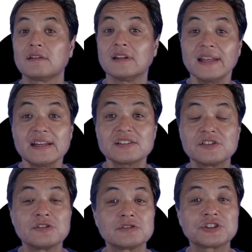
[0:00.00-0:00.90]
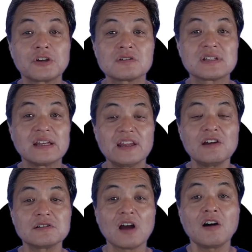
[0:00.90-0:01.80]
The latest news shows that
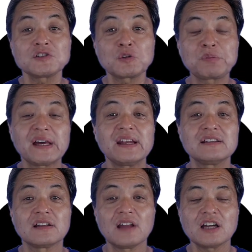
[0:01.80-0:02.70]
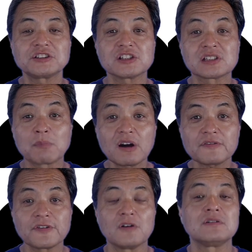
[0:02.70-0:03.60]
NIO is also planning to launch a
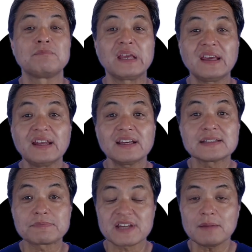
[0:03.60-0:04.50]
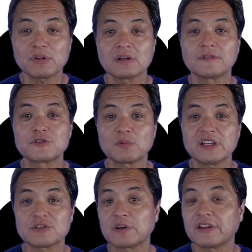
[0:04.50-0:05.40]
smartphone beginning in September of
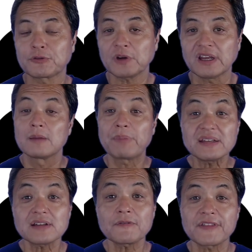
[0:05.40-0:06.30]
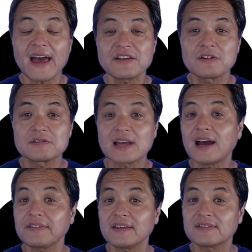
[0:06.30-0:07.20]
2023. Based off of that news,
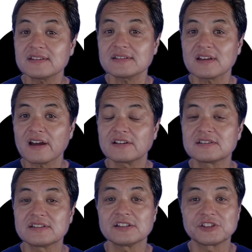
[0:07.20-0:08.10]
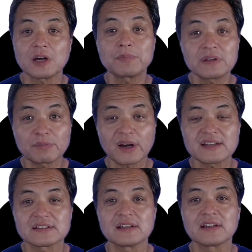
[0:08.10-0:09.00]
I think this stock could see a jump in
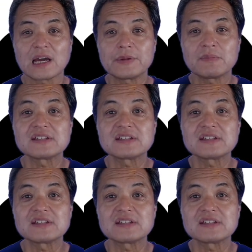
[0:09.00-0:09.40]
price in the coming months